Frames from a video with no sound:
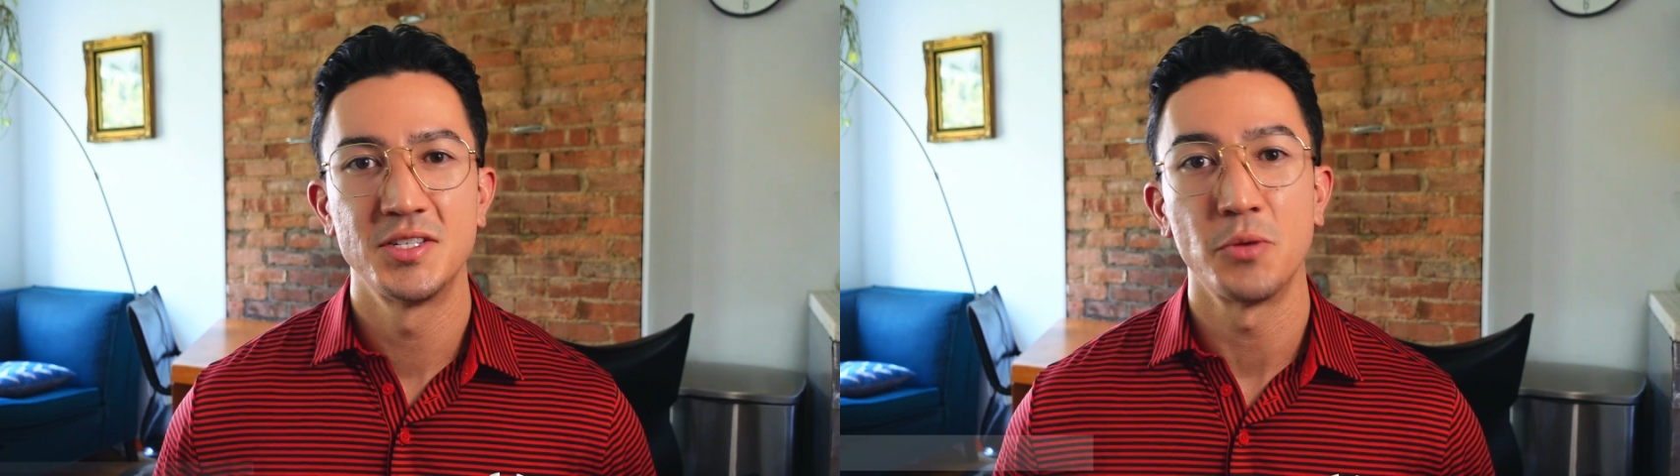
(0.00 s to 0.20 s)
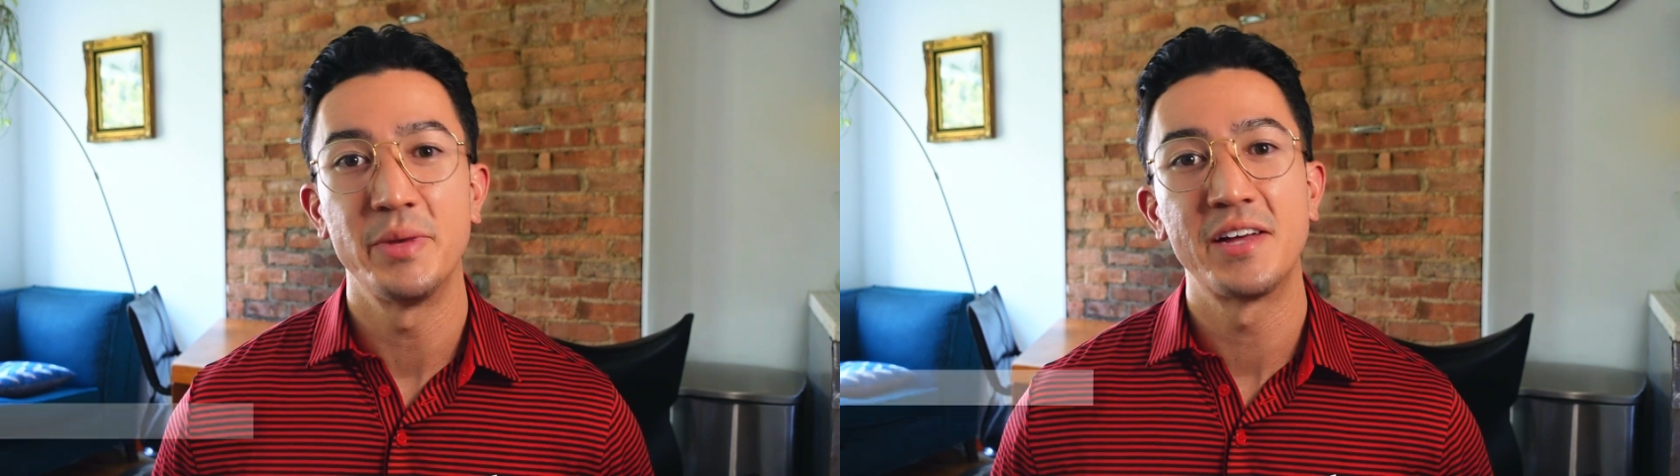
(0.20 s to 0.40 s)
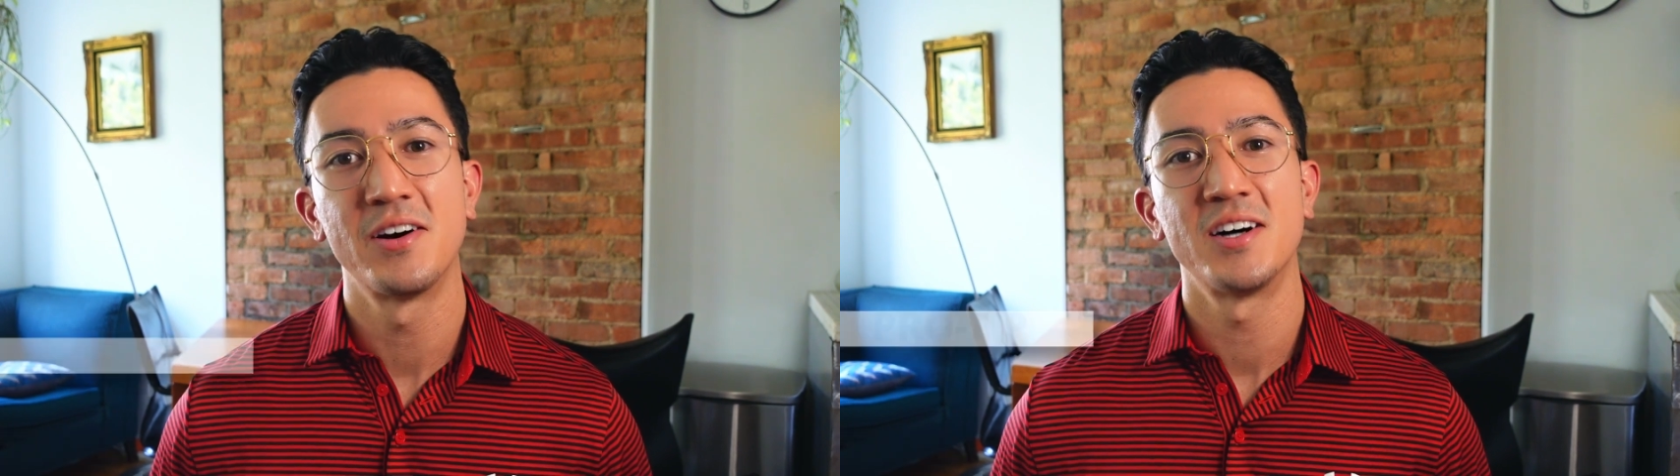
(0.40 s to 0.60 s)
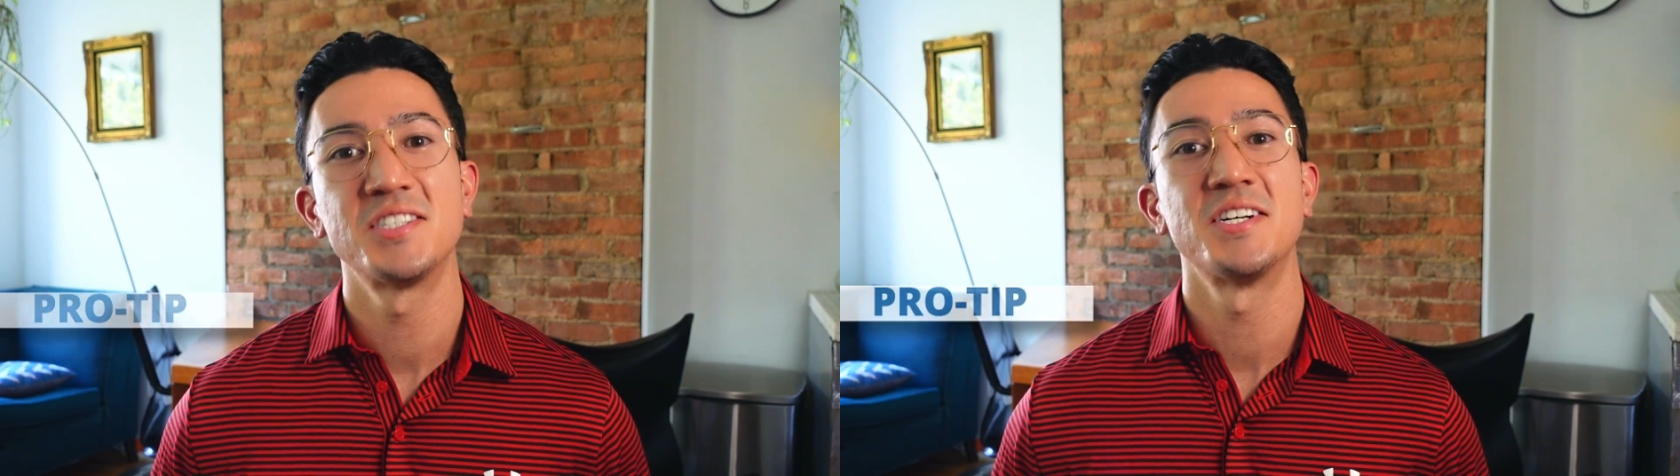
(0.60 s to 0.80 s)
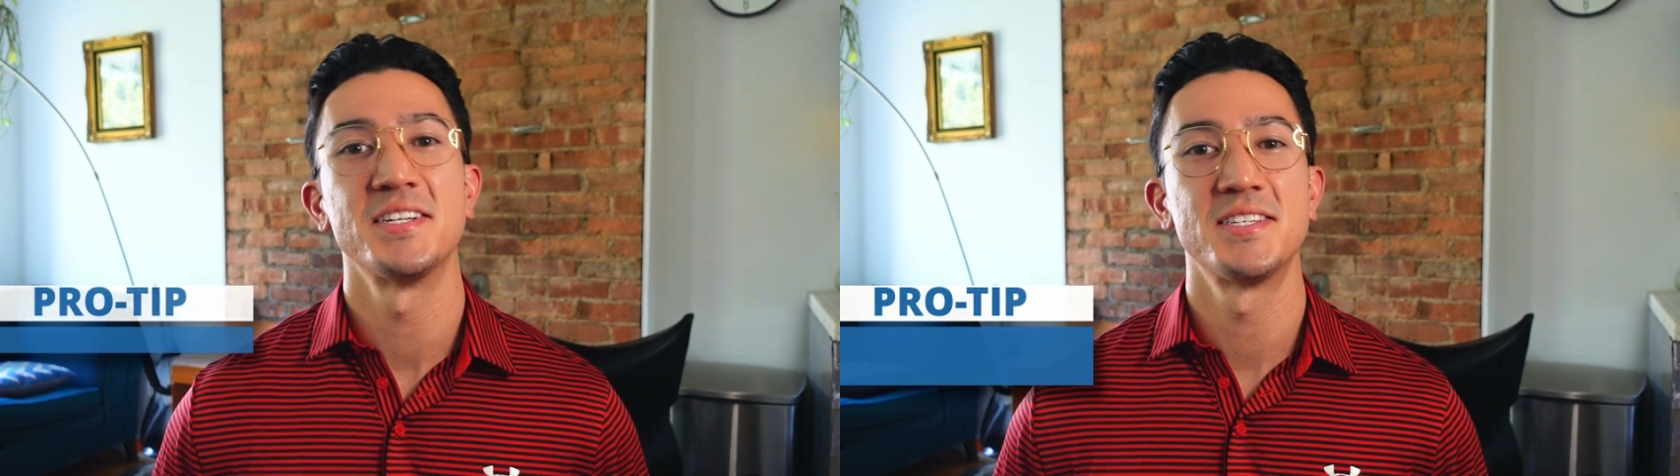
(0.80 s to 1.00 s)
So be
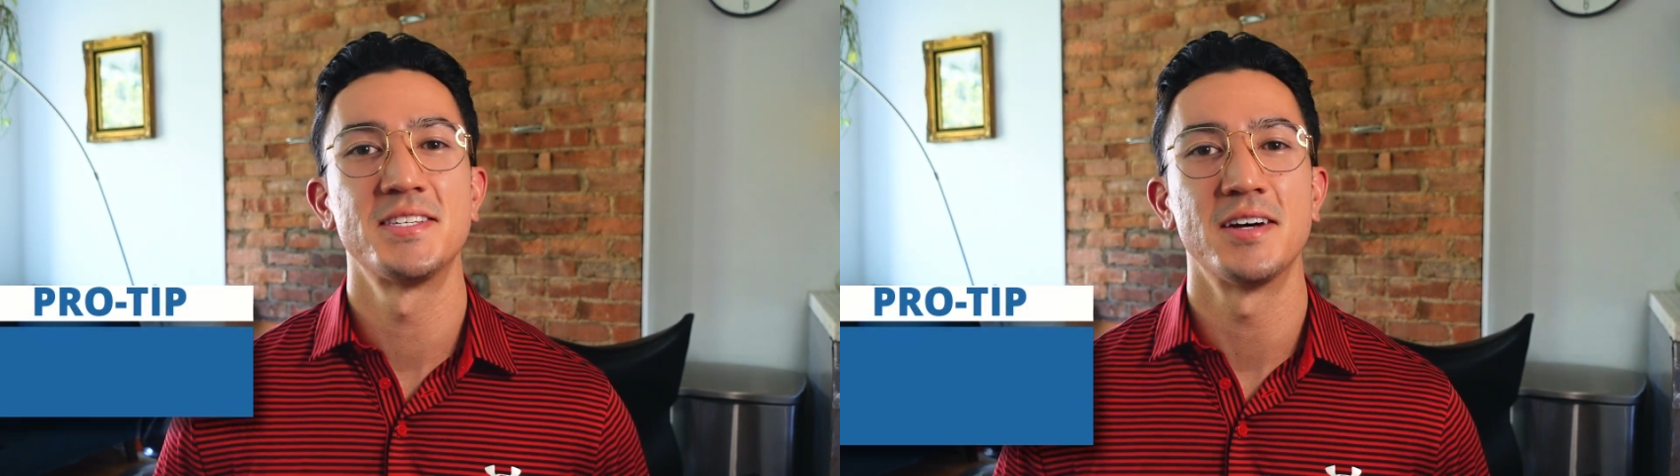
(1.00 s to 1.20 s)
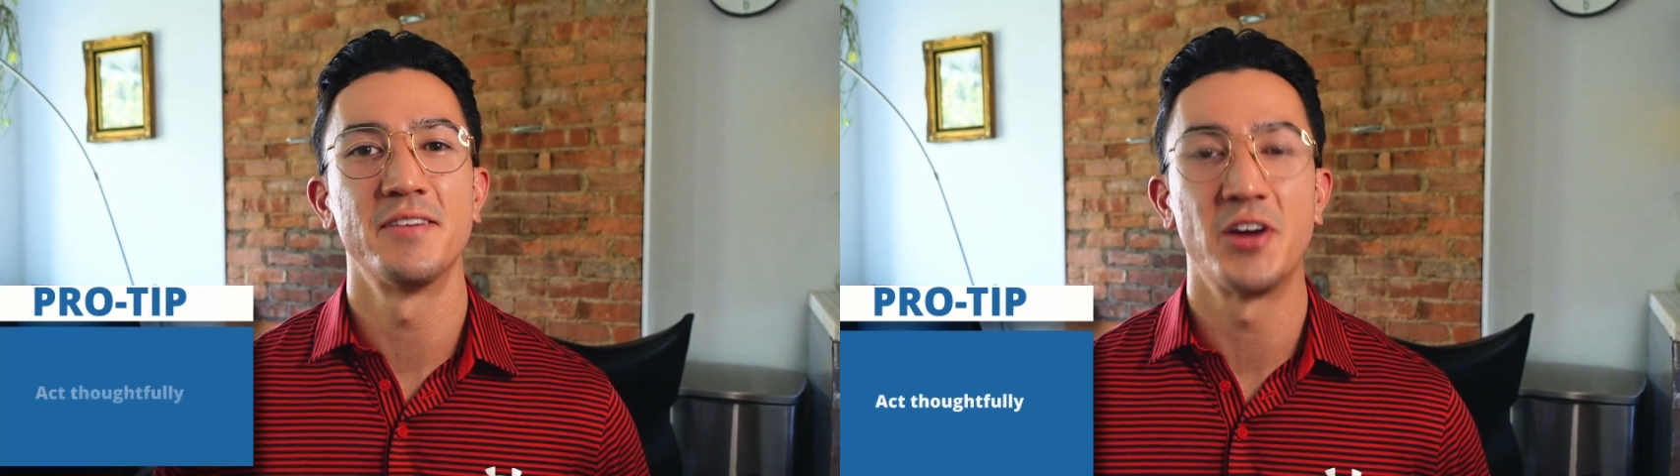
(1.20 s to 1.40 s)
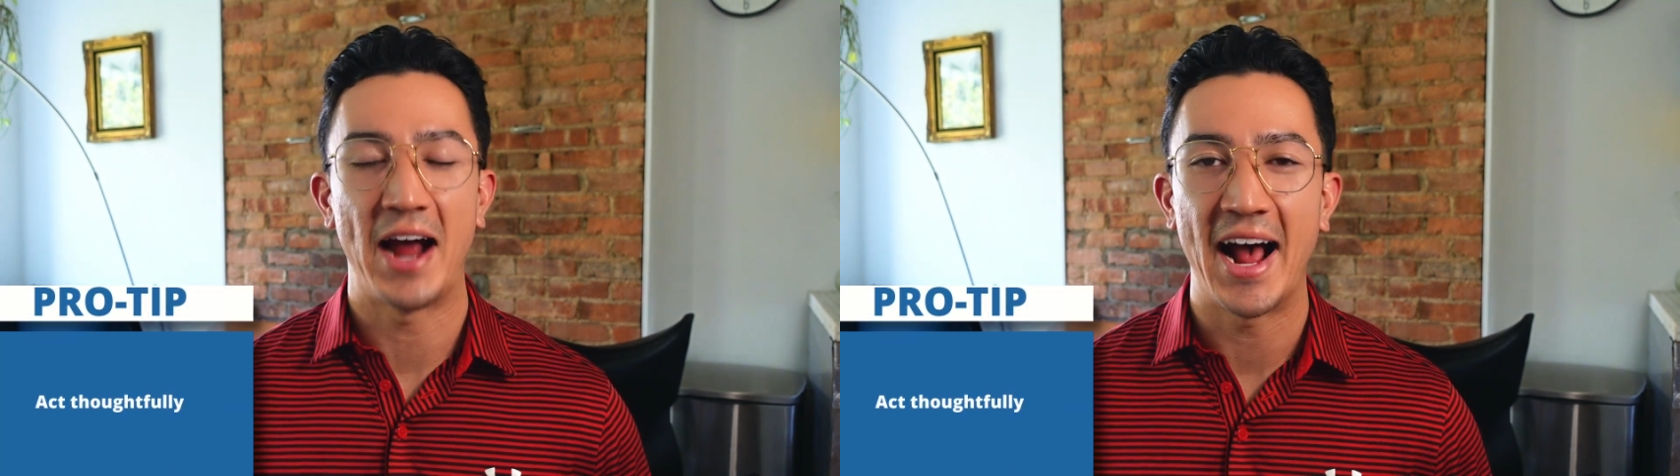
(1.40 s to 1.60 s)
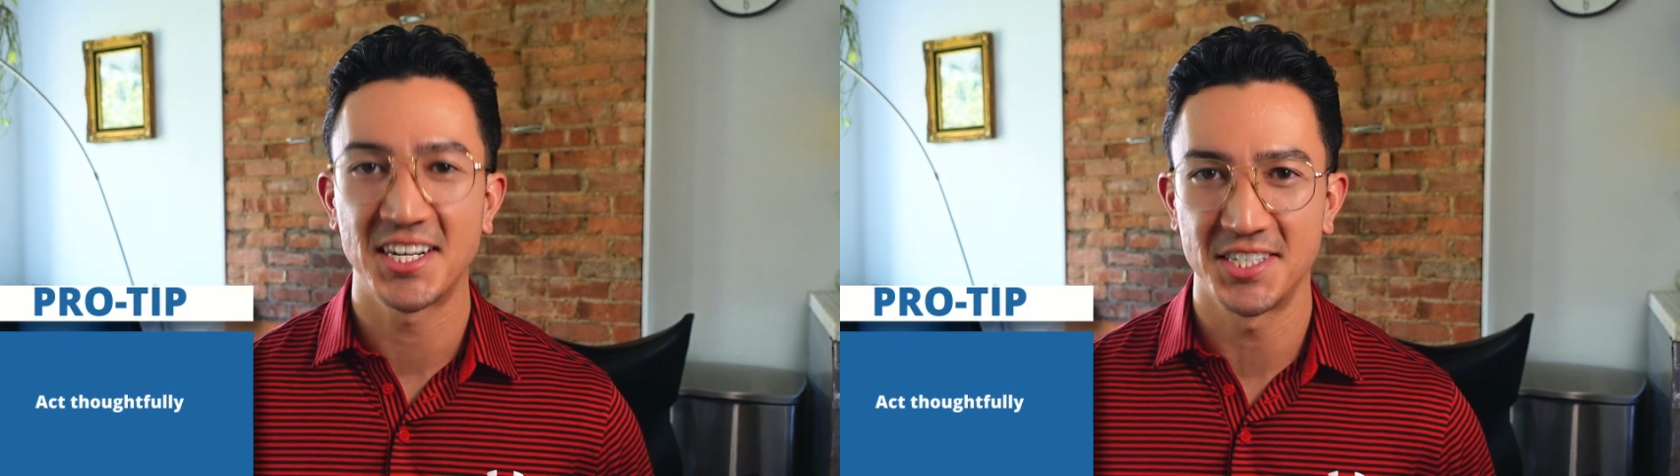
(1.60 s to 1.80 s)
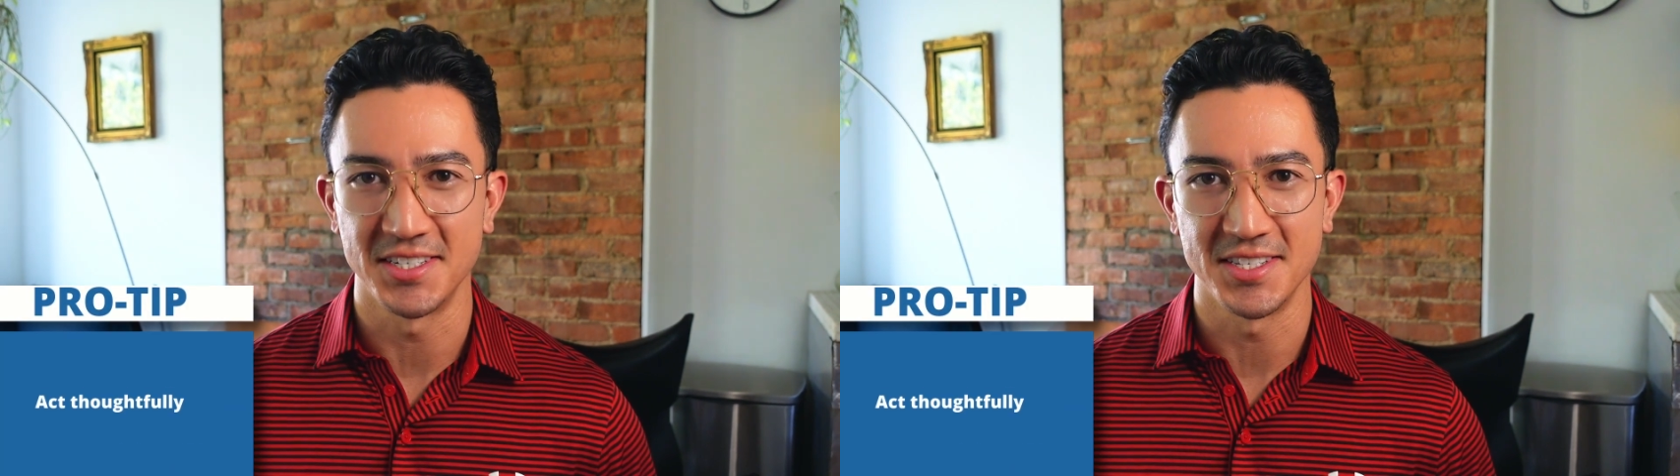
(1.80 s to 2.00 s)
conscious of your
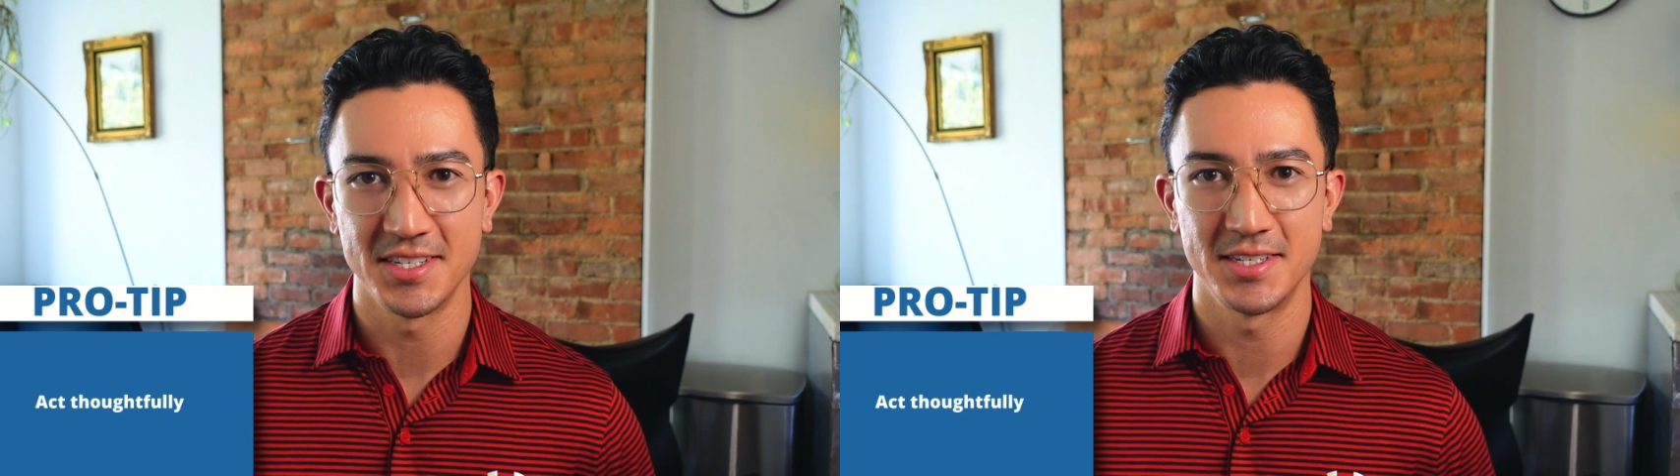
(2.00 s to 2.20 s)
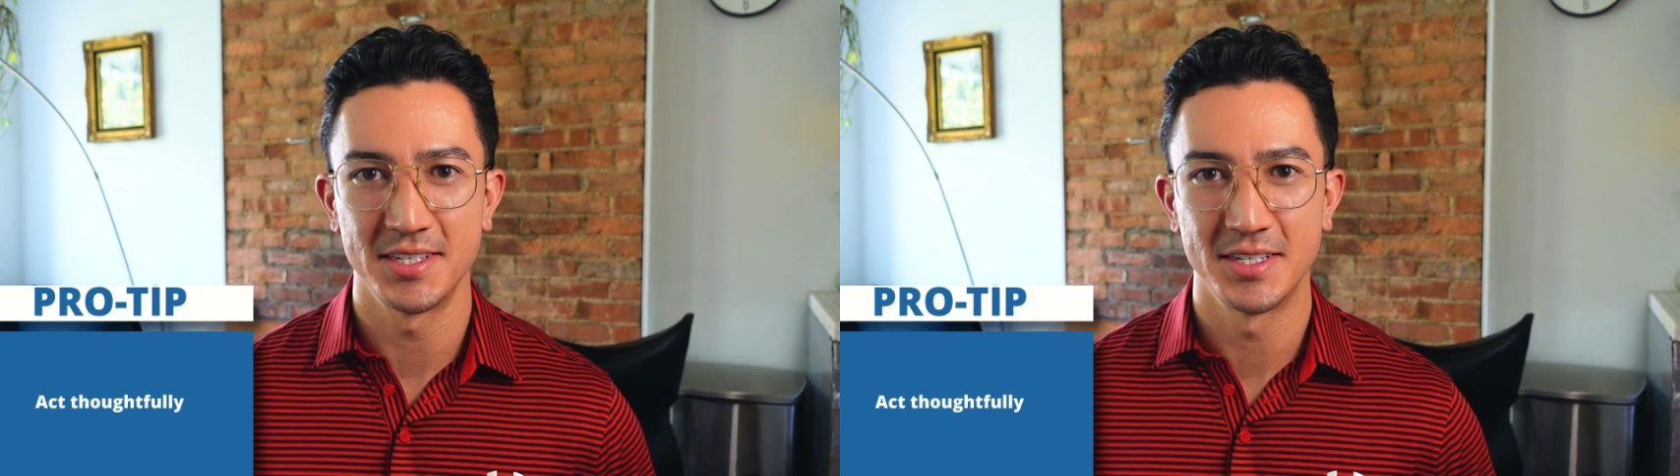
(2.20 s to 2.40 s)
actions.